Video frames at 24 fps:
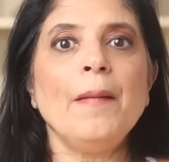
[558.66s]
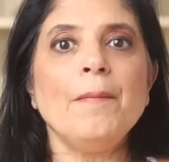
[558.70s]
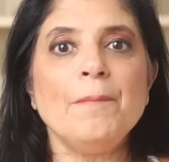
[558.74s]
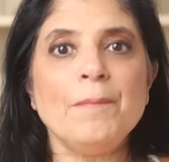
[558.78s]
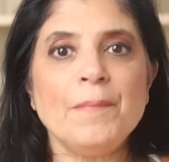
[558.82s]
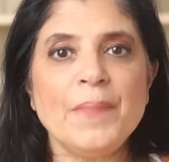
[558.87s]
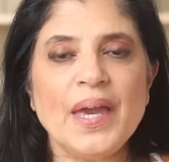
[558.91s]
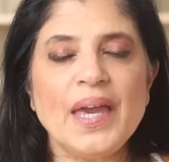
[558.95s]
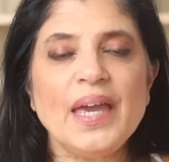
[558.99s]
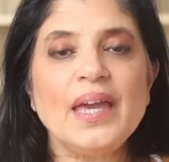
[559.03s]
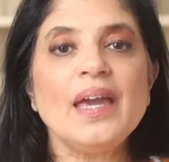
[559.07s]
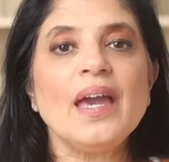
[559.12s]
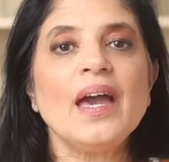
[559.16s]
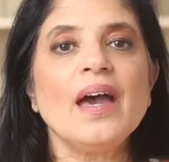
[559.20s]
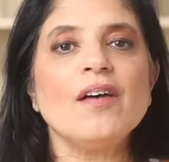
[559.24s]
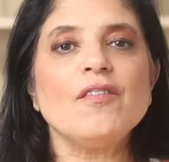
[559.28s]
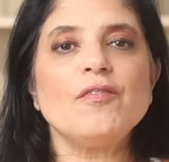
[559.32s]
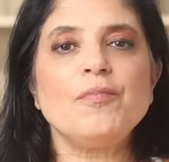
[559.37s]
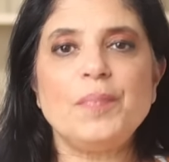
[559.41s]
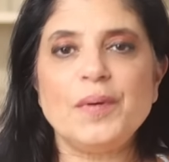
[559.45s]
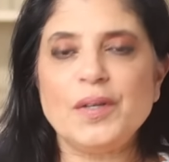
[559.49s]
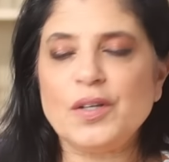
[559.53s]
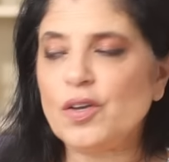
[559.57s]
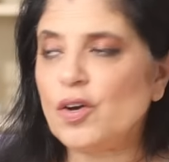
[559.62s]
may
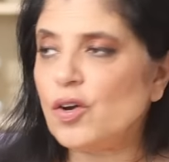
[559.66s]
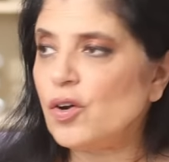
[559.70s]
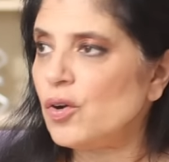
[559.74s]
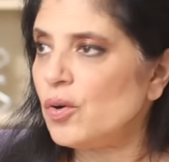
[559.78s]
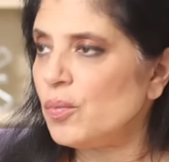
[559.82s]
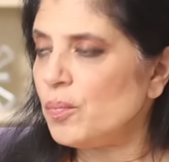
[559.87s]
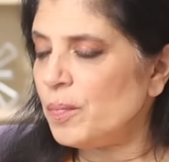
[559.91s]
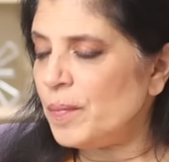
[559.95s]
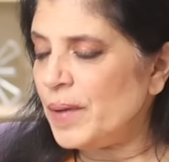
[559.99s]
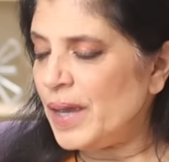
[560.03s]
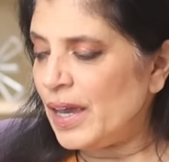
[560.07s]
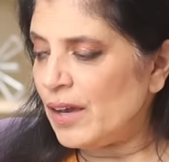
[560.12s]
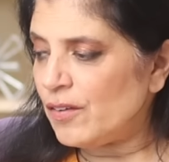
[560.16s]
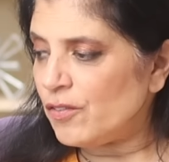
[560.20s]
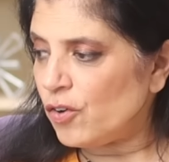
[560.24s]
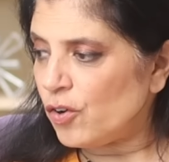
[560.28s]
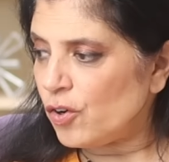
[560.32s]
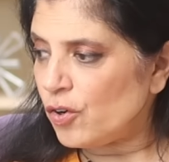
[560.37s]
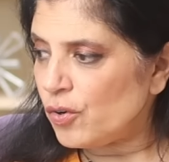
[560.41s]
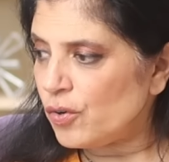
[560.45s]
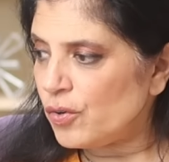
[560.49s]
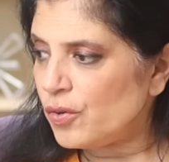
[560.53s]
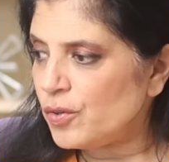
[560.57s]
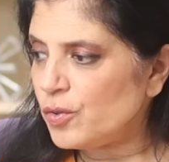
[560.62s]
have
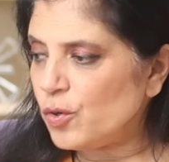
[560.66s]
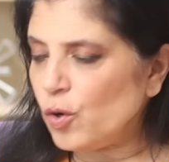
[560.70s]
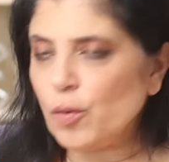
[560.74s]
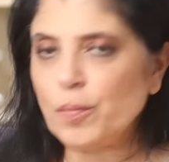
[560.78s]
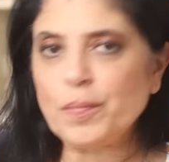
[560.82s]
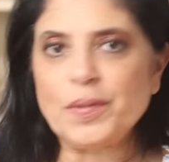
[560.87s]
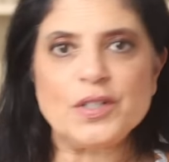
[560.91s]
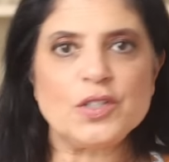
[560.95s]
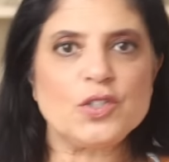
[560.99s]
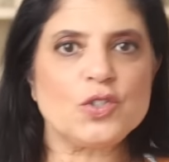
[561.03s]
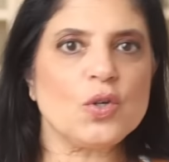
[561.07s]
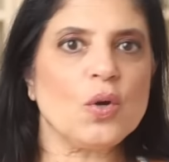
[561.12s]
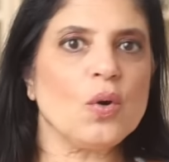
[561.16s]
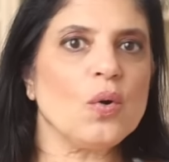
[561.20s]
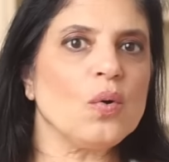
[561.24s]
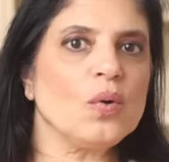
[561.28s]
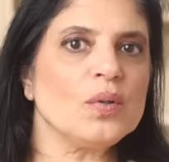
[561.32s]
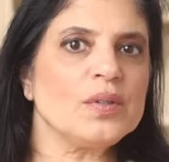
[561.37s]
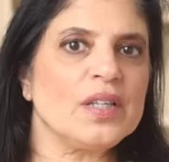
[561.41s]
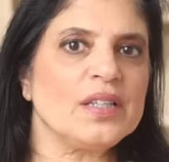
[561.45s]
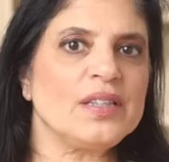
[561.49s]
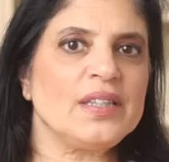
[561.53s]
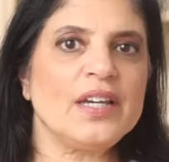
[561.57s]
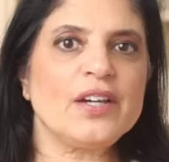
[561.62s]
heard or been
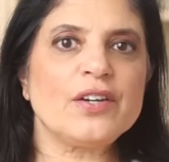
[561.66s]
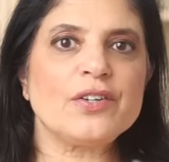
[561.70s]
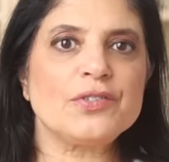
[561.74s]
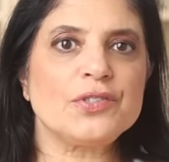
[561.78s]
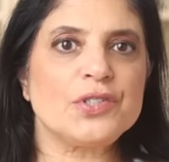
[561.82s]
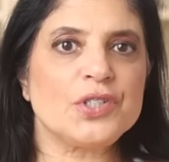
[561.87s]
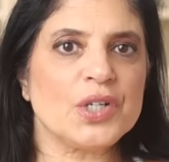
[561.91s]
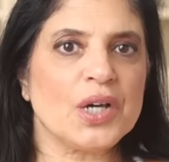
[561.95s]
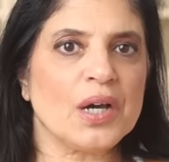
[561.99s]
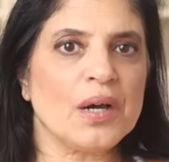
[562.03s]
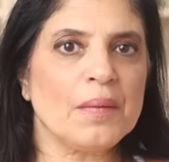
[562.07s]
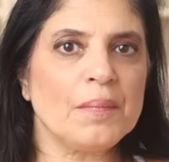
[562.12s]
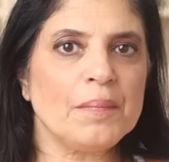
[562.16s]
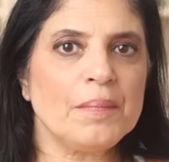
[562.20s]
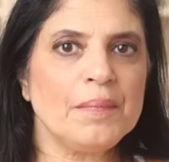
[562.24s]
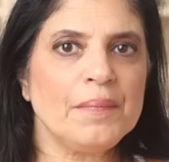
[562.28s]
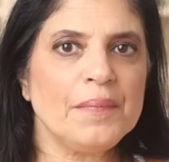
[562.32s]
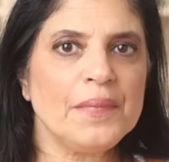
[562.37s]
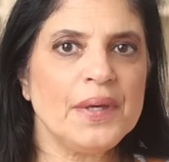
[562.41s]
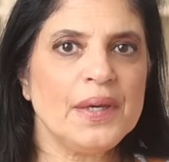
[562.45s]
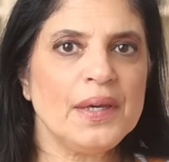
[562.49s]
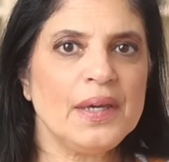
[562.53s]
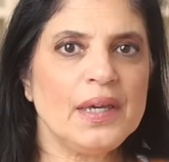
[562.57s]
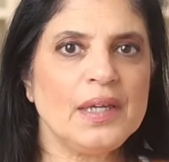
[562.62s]
told that they are dumb
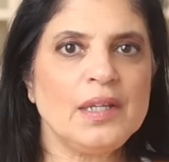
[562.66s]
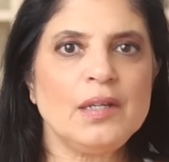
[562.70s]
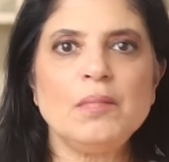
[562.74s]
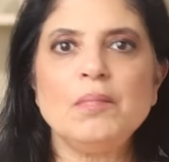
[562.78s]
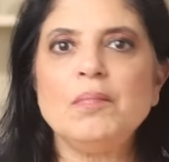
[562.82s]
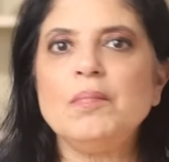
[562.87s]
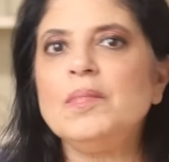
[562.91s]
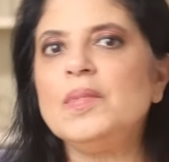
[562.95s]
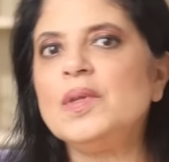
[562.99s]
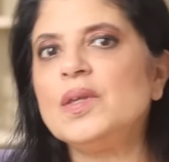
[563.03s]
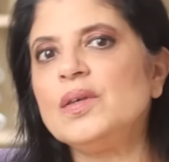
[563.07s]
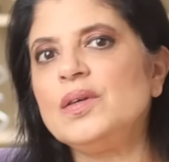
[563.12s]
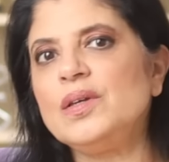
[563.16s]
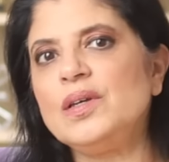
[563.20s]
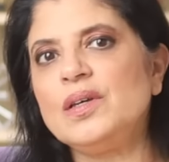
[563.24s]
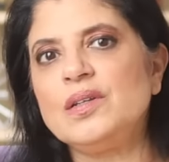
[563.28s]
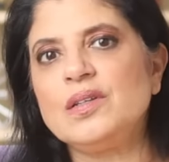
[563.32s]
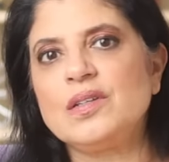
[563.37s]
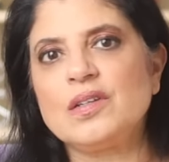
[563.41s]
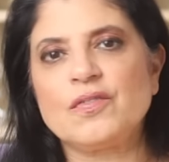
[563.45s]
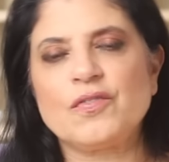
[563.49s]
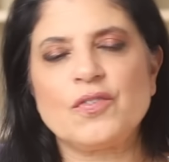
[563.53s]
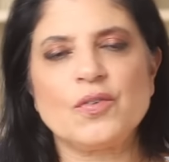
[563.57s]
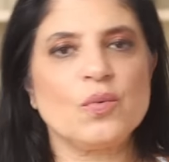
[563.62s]
in a million
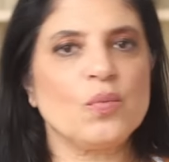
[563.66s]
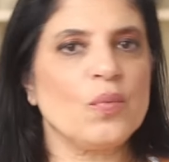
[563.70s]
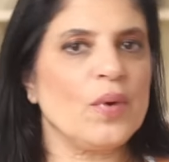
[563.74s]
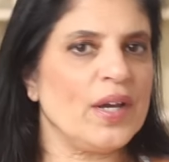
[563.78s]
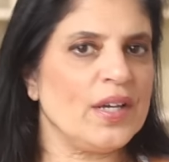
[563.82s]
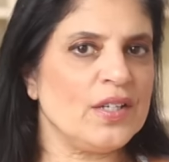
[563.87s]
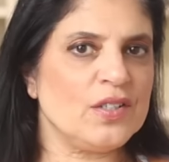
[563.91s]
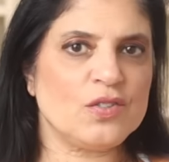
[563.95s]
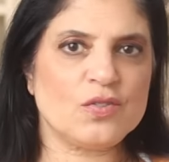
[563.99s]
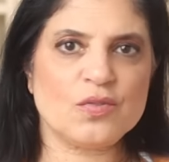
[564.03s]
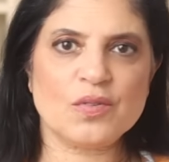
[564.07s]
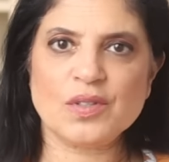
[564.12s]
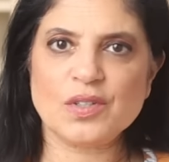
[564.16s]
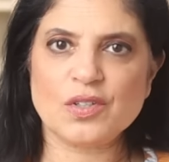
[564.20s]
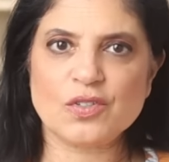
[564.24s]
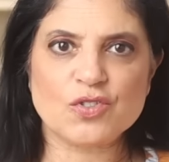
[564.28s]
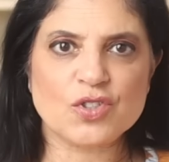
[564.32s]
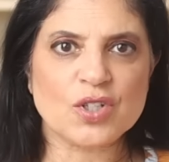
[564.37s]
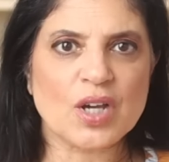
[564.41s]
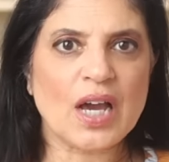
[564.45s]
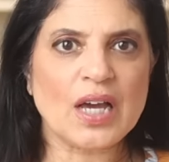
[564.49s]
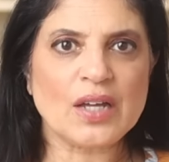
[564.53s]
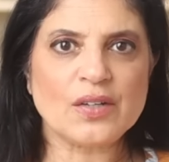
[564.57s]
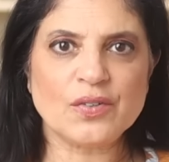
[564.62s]
different ways during their
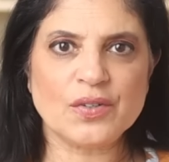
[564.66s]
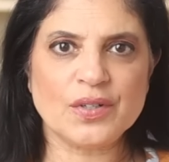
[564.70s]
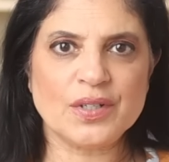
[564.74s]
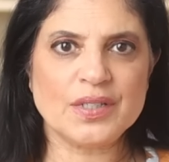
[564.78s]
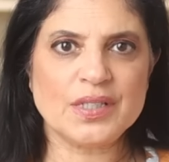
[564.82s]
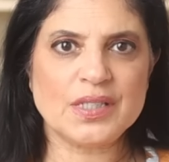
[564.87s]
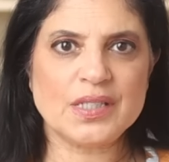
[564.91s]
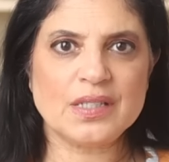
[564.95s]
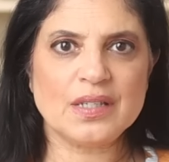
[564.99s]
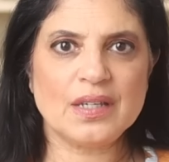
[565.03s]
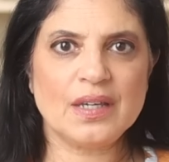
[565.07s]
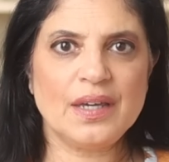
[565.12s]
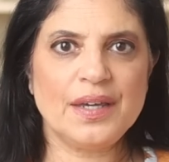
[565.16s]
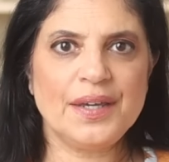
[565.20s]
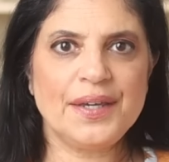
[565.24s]
childhoods.